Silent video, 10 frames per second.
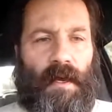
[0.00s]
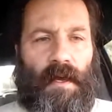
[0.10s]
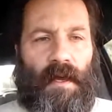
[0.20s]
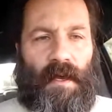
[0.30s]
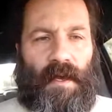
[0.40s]

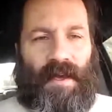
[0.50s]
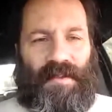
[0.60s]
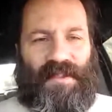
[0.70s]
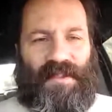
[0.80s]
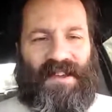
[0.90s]
the
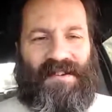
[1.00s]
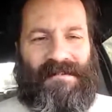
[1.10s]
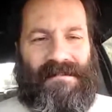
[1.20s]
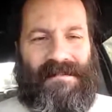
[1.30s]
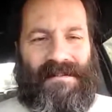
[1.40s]
car
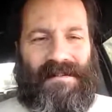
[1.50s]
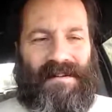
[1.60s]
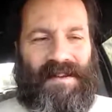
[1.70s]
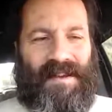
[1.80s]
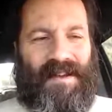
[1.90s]

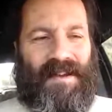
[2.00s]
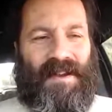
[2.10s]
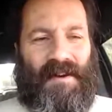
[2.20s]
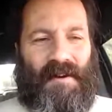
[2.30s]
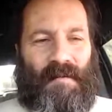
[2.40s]

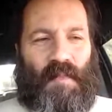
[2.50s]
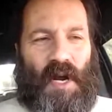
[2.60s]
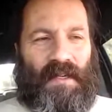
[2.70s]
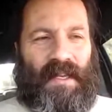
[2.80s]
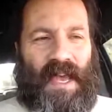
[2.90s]
broadcast
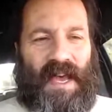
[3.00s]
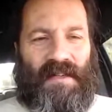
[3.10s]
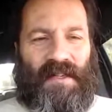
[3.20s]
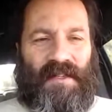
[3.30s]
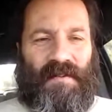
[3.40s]
studio
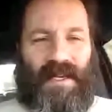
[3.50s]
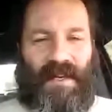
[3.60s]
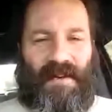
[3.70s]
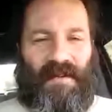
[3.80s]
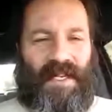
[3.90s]
today
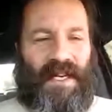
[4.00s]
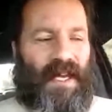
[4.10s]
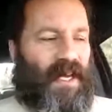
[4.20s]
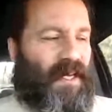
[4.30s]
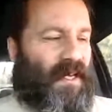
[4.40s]

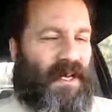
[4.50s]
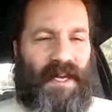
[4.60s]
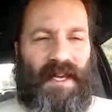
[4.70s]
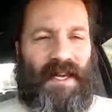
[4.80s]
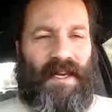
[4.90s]

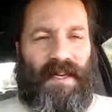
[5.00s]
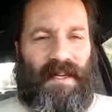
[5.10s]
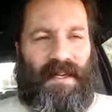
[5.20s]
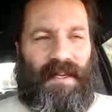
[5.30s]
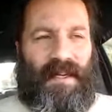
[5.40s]

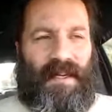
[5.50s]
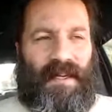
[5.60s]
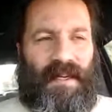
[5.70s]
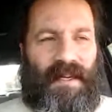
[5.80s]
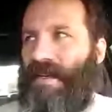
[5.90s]
because
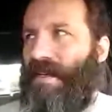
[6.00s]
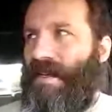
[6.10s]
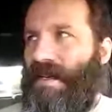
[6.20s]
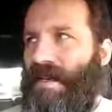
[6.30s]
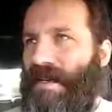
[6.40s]

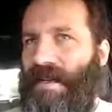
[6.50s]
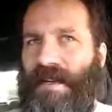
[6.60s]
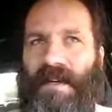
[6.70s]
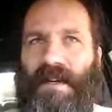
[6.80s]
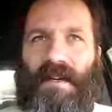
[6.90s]

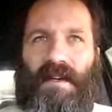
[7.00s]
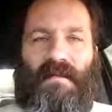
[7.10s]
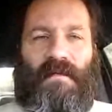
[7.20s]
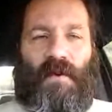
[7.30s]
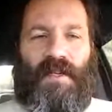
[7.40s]

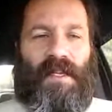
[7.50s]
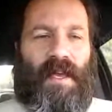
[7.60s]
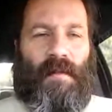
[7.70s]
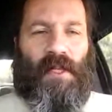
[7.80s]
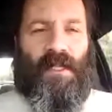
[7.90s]
unfortunately I'm a little
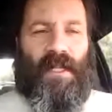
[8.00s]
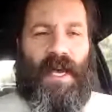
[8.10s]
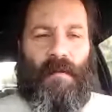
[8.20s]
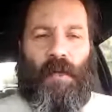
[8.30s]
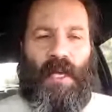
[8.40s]
out of place
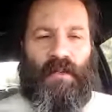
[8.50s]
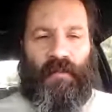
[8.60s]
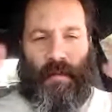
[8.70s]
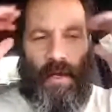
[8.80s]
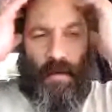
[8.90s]
from my
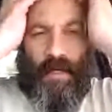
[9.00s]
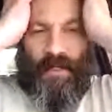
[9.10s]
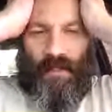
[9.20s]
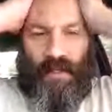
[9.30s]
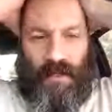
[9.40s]
regular
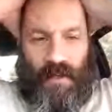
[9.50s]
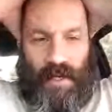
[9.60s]
studio.